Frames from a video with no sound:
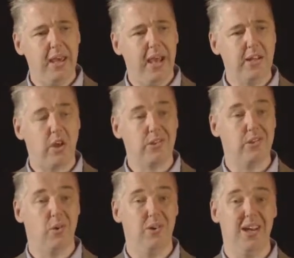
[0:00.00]
It's
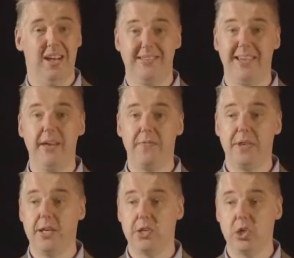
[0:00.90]
also a
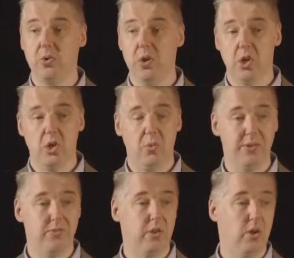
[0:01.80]
safety issue. Who
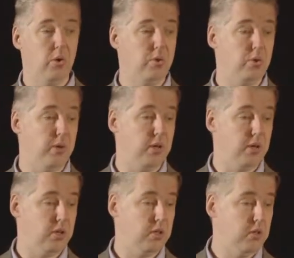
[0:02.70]
wants to go to a
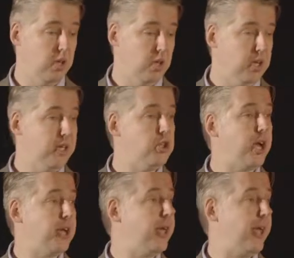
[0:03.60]

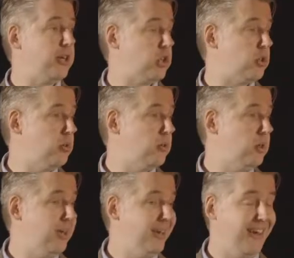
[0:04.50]
check casher
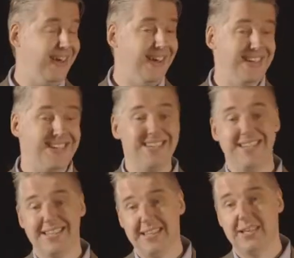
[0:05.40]
and
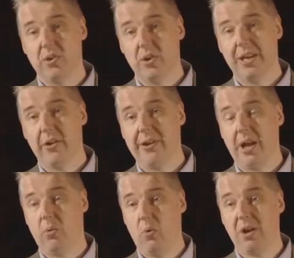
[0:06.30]

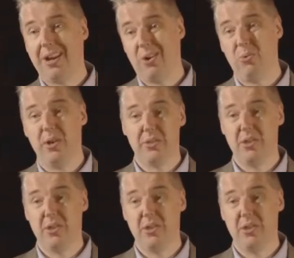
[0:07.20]
walk out with